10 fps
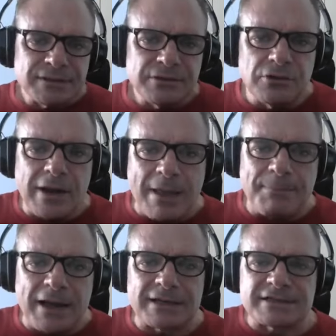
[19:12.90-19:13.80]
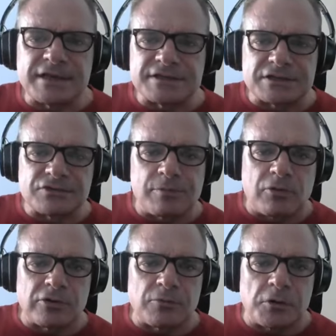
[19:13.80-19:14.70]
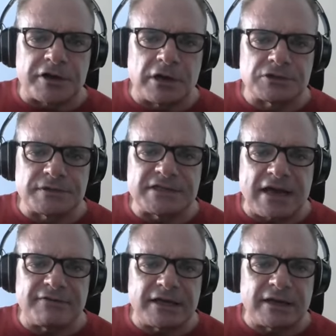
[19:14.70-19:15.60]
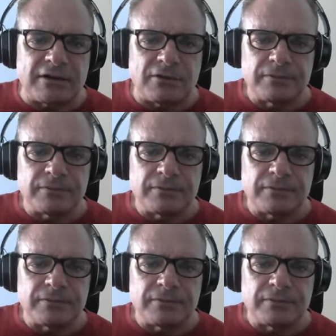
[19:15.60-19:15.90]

New Mpox cases reported. What countries have it now?